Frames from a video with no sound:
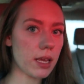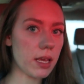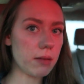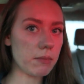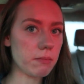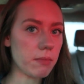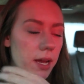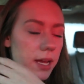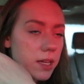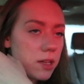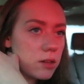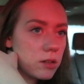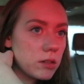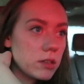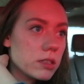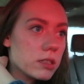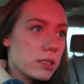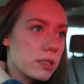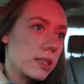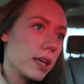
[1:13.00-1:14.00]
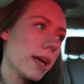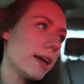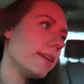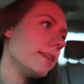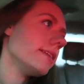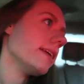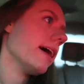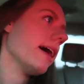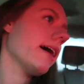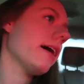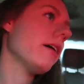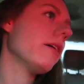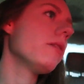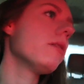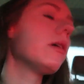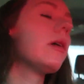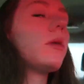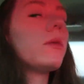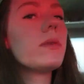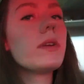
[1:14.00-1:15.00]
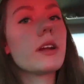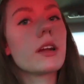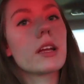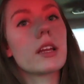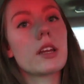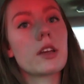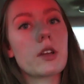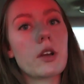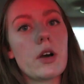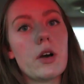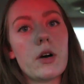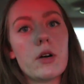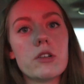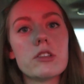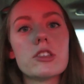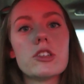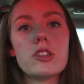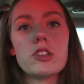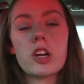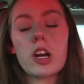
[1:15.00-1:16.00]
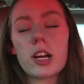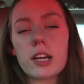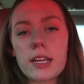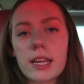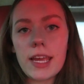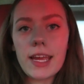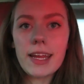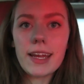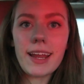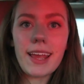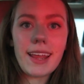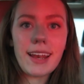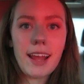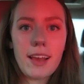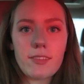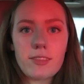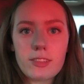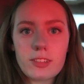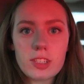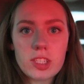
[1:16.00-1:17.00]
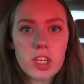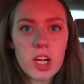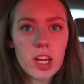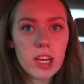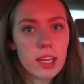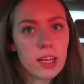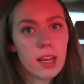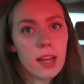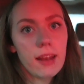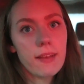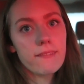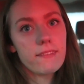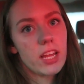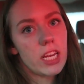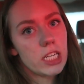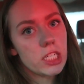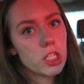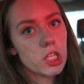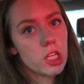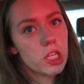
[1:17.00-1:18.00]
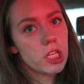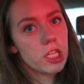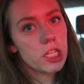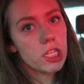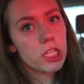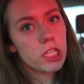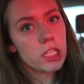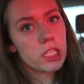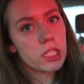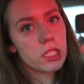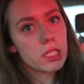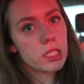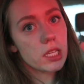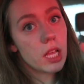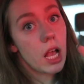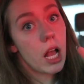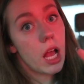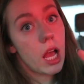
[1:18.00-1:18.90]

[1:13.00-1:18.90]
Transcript: and Michael's, and now we are gonna go to Target and have a little Target adventures.